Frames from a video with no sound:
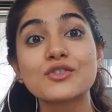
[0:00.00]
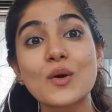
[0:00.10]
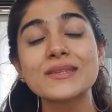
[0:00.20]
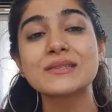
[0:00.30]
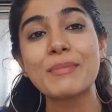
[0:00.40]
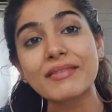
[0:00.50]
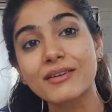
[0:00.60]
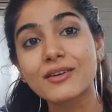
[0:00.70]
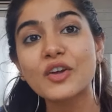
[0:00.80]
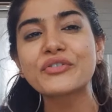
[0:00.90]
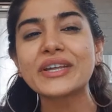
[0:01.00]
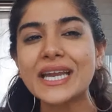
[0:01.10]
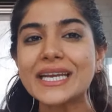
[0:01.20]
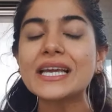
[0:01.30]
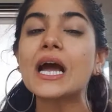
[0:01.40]
Ron's method of
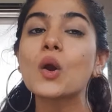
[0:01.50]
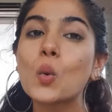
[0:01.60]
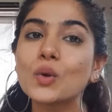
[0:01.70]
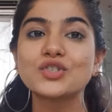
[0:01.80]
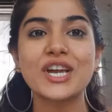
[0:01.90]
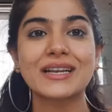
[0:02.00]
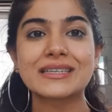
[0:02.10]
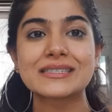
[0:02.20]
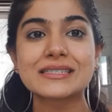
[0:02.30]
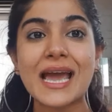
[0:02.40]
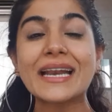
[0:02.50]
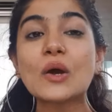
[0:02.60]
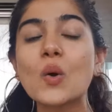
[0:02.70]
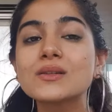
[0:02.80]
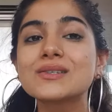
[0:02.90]
creating our own checklist and
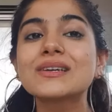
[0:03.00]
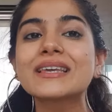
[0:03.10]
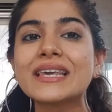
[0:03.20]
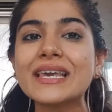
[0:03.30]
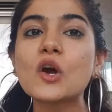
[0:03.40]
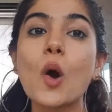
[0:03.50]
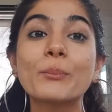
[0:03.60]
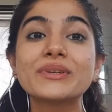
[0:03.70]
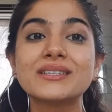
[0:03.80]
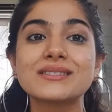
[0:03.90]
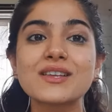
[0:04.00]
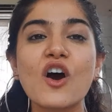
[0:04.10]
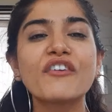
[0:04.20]
also the key components